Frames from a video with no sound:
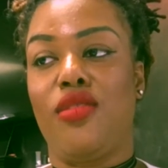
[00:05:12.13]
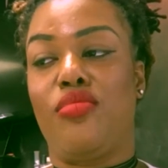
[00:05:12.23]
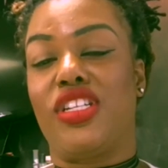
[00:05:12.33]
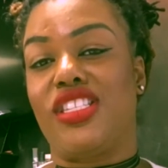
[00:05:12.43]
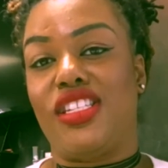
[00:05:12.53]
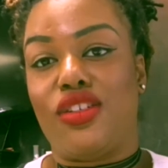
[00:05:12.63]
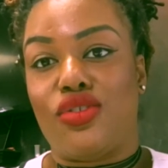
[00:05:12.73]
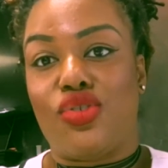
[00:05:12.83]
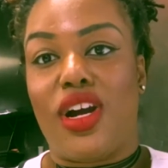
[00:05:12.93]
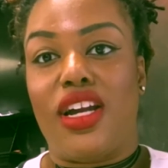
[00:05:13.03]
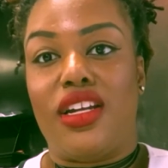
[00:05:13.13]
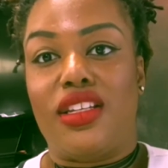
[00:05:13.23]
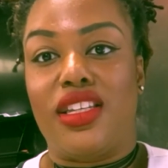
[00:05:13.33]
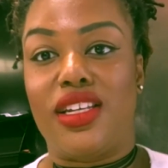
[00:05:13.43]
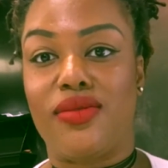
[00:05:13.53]
but still try
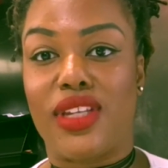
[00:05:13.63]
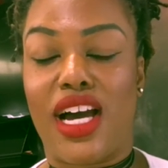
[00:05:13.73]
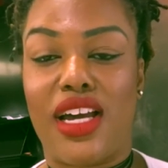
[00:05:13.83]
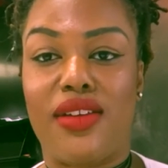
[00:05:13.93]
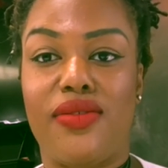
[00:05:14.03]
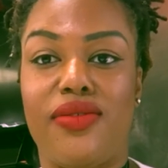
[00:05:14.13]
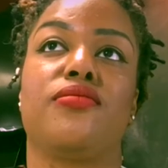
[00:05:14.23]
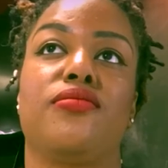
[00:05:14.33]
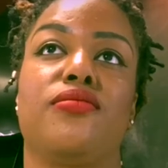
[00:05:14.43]
and live life.